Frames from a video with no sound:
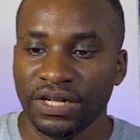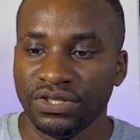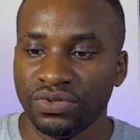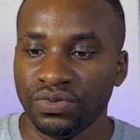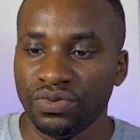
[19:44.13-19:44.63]

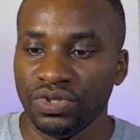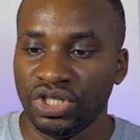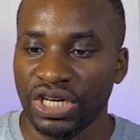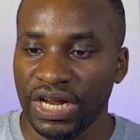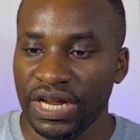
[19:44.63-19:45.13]
to
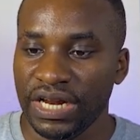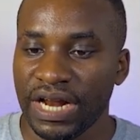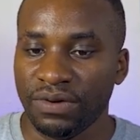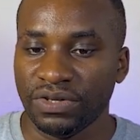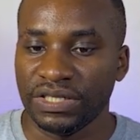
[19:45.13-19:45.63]
J
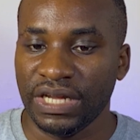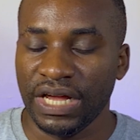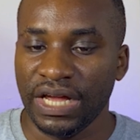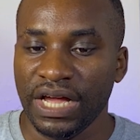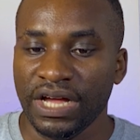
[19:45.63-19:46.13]
that was
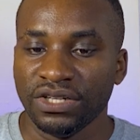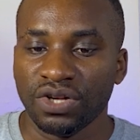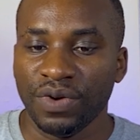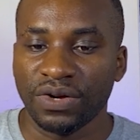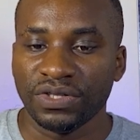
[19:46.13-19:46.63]
here. So
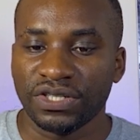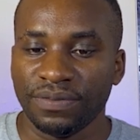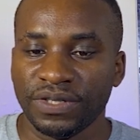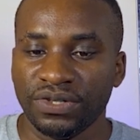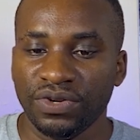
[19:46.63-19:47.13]
we could
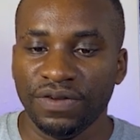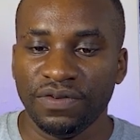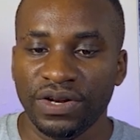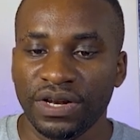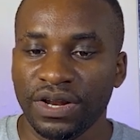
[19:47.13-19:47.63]
substitute
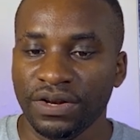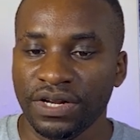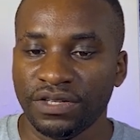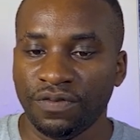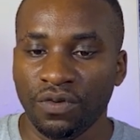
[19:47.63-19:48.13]
even
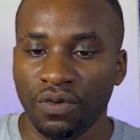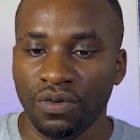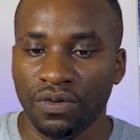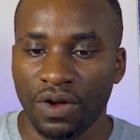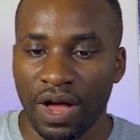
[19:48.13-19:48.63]
this
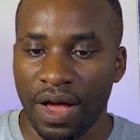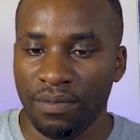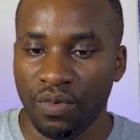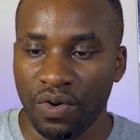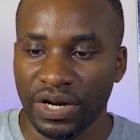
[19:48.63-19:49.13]
full
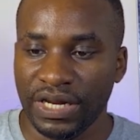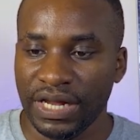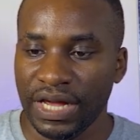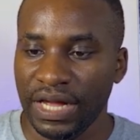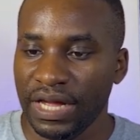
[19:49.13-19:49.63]
word
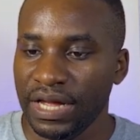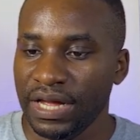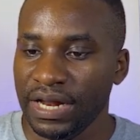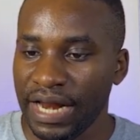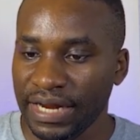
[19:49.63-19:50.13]
here
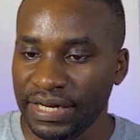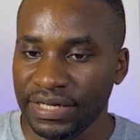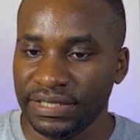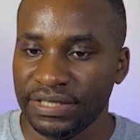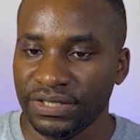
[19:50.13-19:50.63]
like
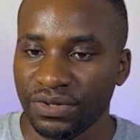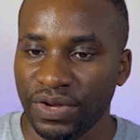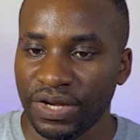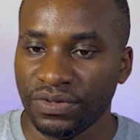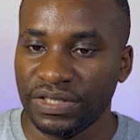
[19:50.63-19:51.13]
this. So
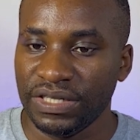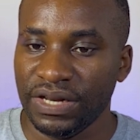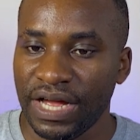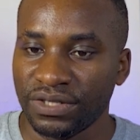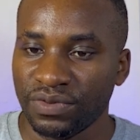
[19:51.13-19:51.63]
it could still
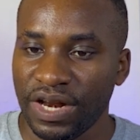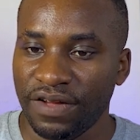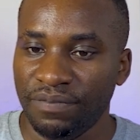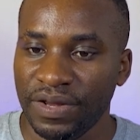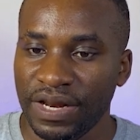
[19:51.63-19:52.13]
as well
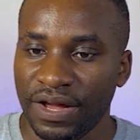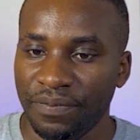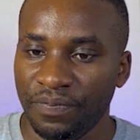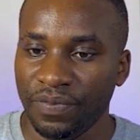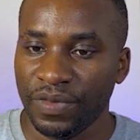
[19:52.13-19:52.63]
have
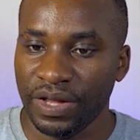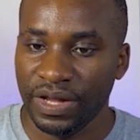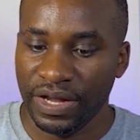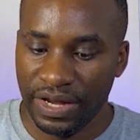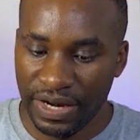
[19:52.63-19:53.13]
been
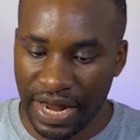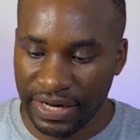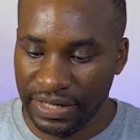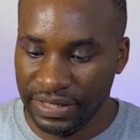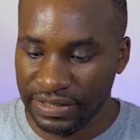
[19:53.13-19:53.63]

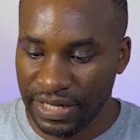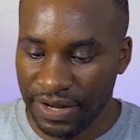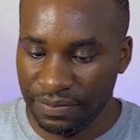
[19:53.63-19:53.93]
like this,